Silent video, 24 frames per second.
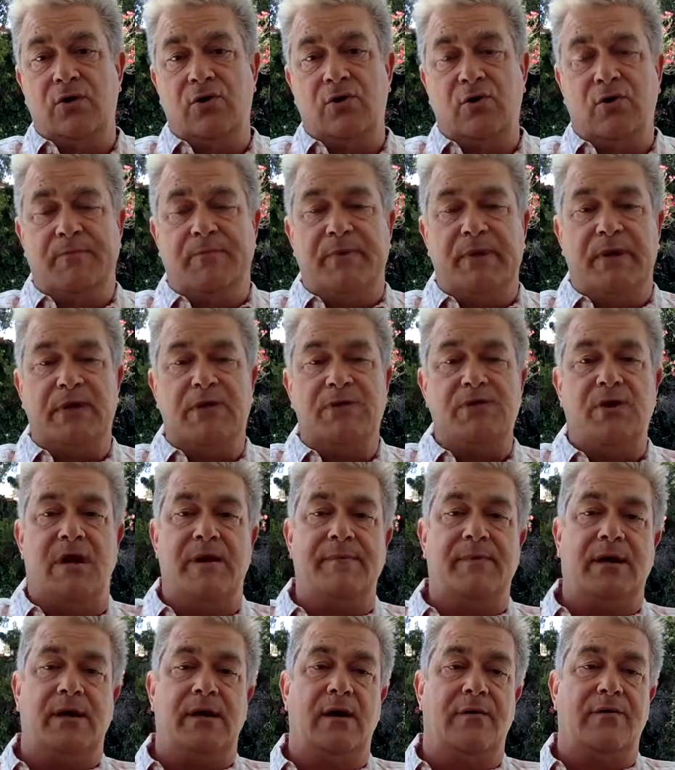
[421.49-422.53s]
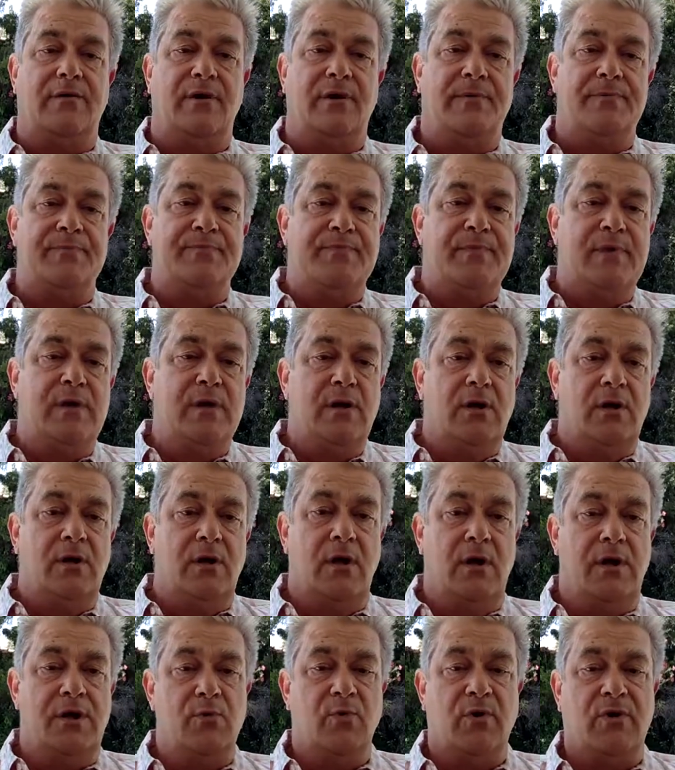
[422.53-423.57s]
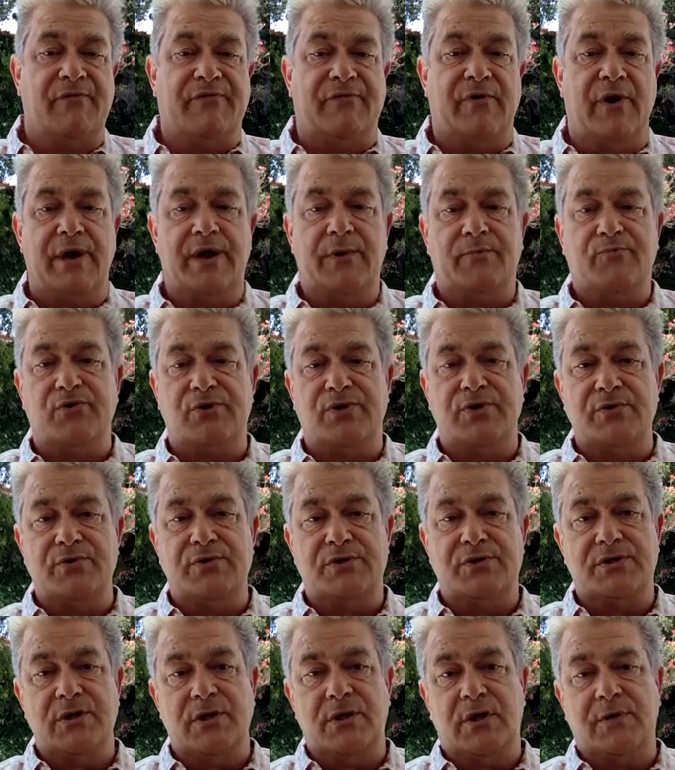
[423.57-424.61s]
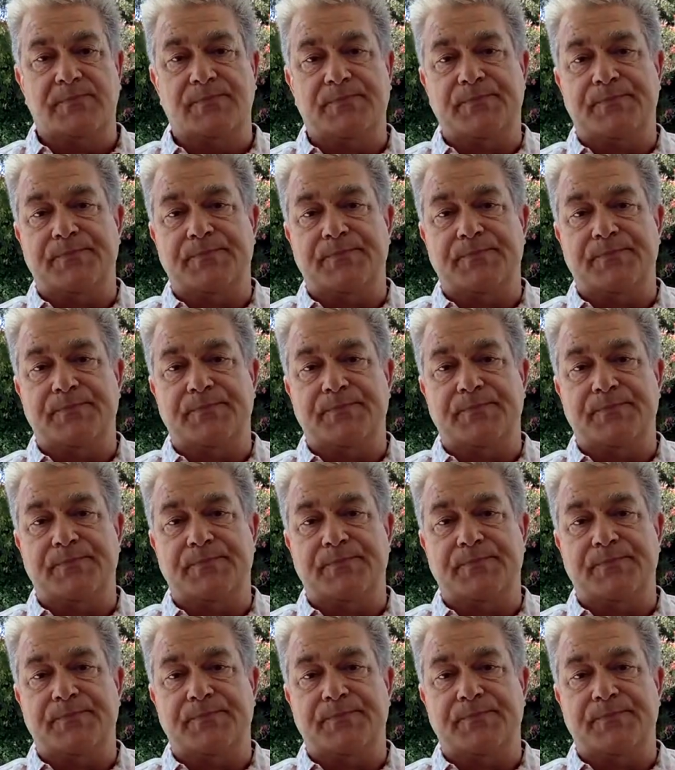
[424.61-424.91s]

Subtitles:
good bit of time together. You want to find a producer